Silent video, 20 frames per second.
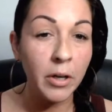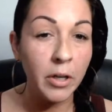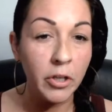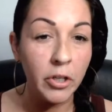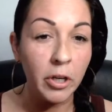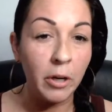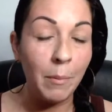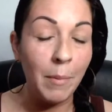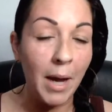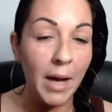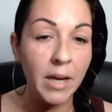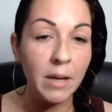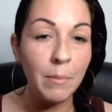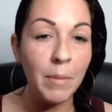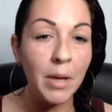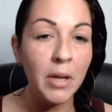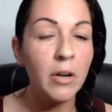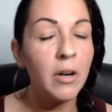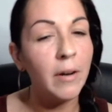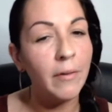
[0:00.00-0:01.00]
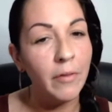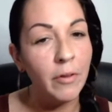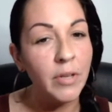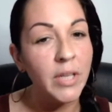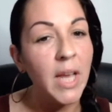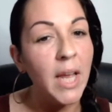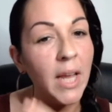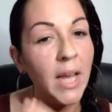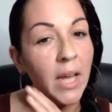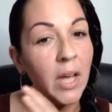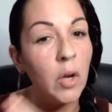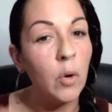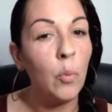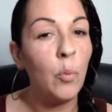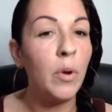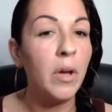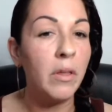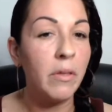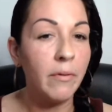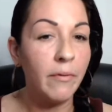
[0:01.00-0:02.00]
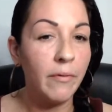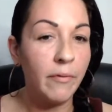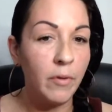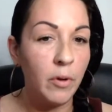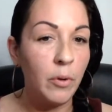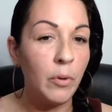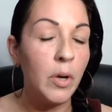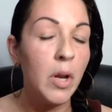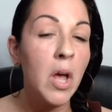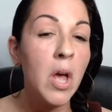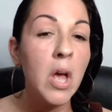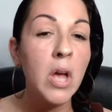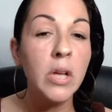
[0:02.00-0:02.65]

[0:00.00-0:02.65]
into your body better if you take it with food.